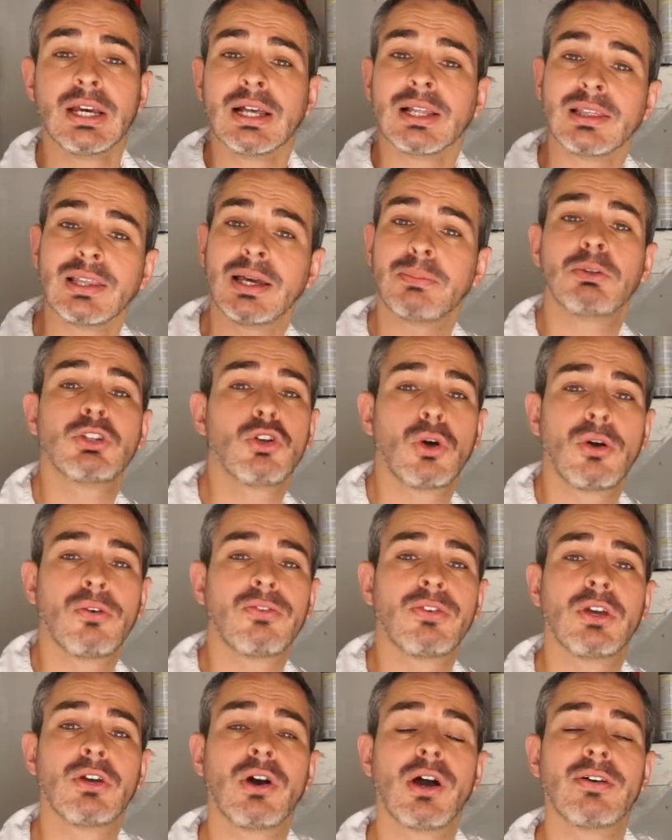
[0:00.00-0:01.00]
Let me know
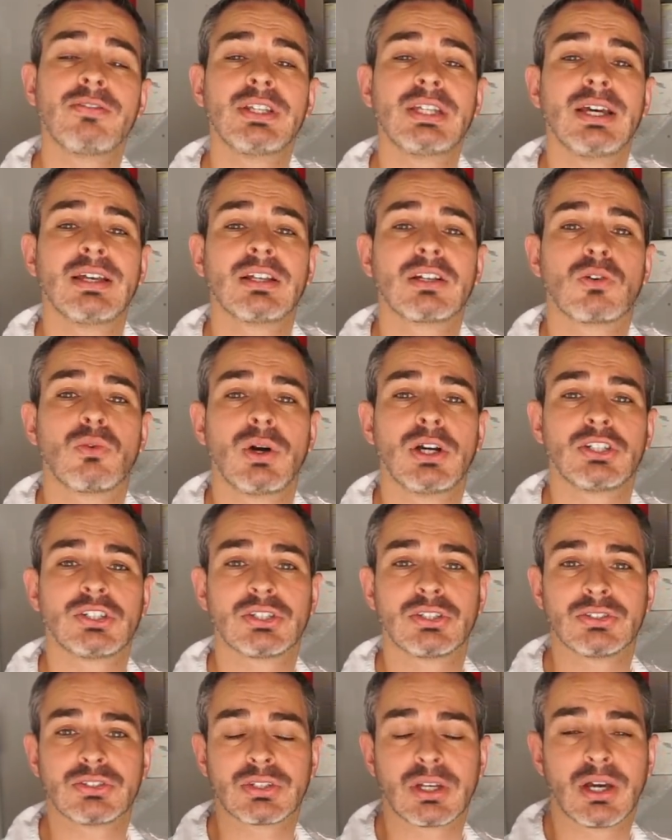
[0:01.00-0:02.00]
if you have any other
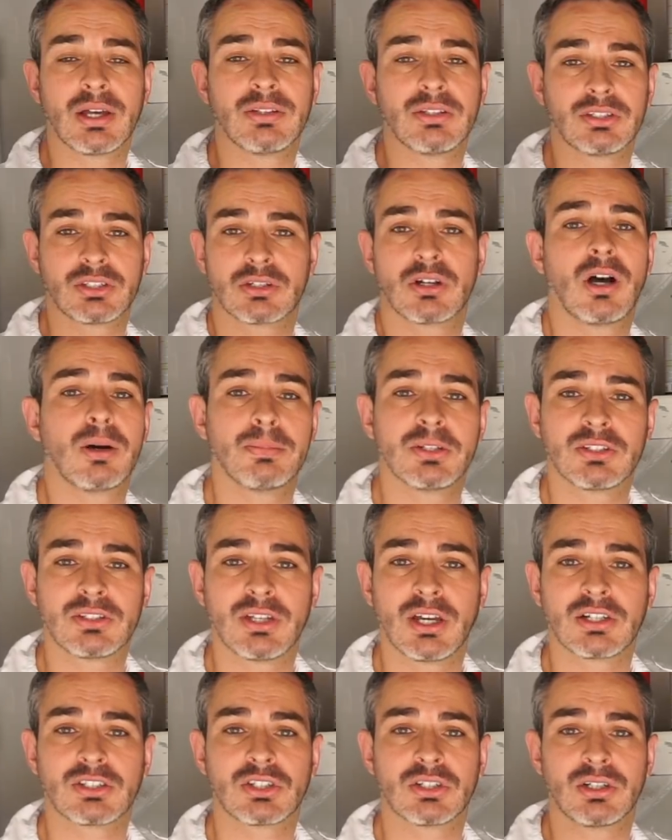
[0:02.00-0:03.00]
questions. Uh, there's a comment
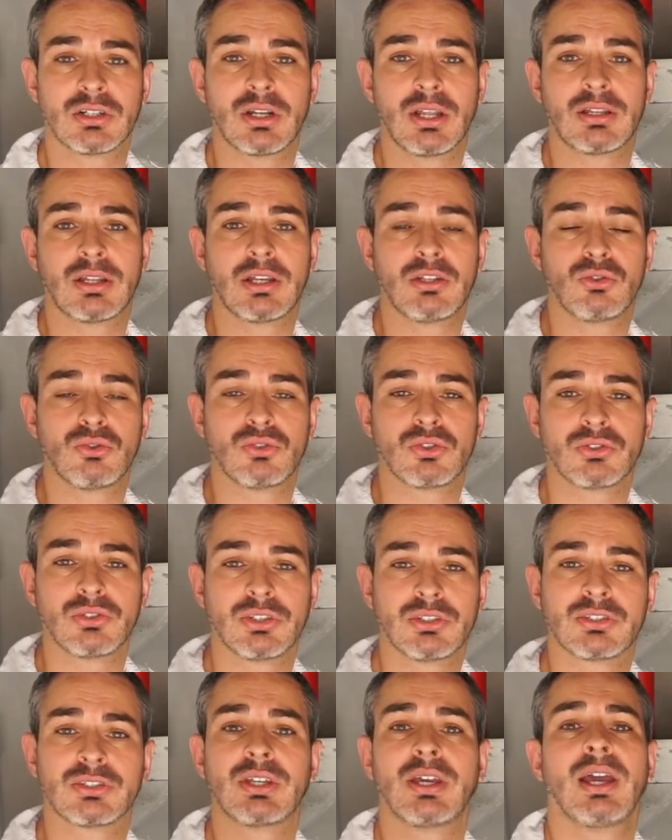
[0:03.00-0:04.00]
section that I
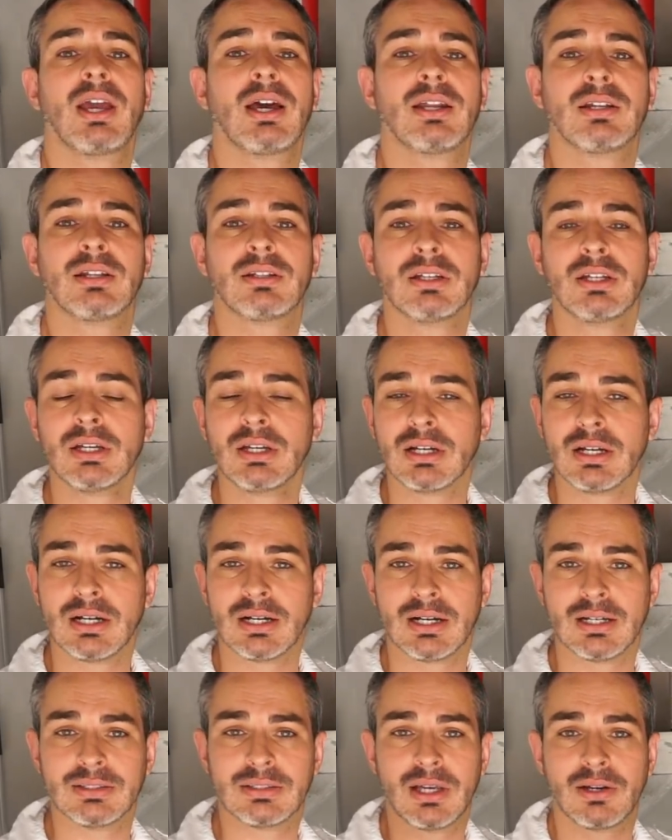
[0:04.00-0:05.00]
usually scan, and
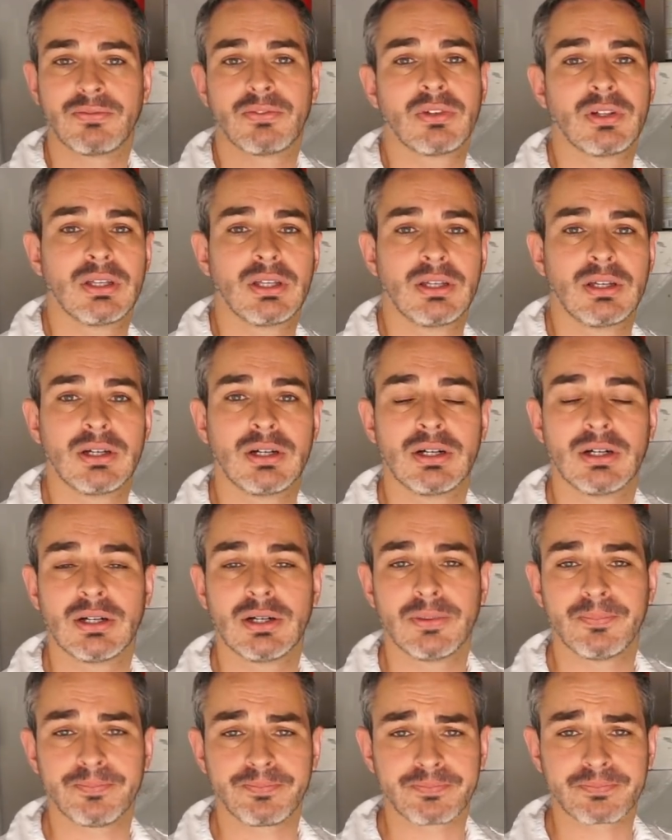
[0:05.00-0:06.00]
uh, definitely.
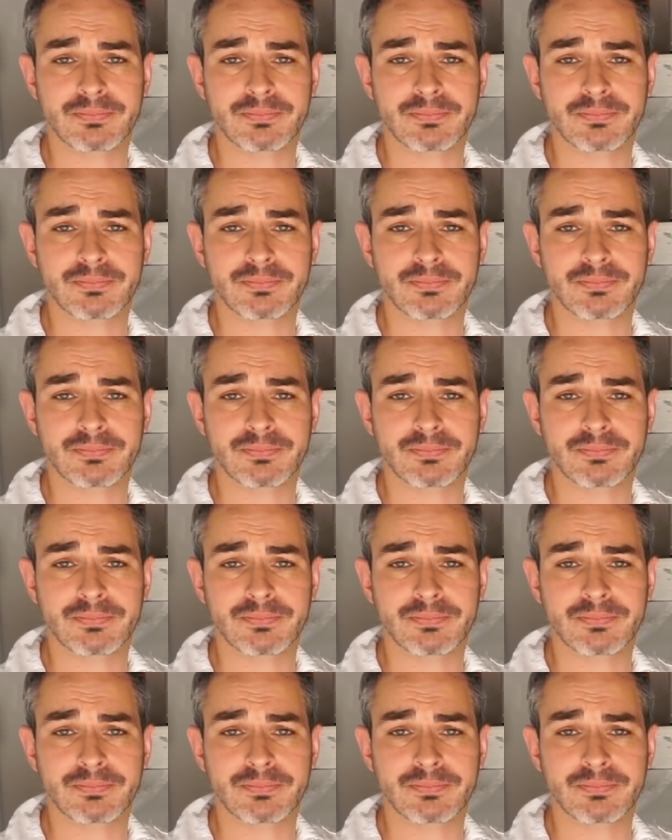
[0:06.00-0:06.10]
Um,